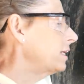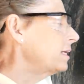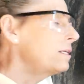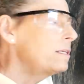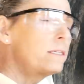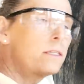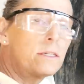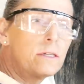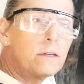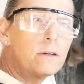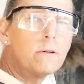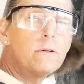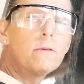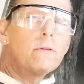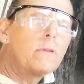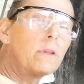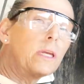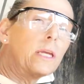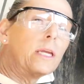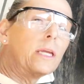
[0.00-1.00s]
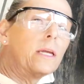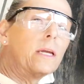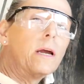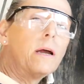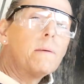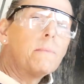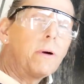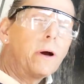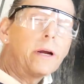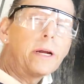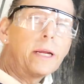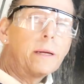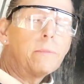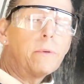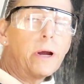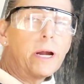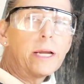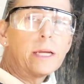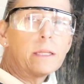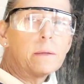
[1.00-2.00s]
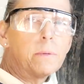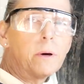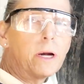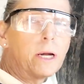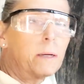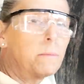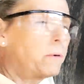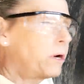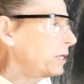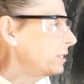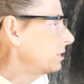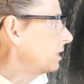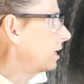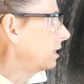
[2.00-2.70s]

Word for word: into the parking brake, and the parking brake's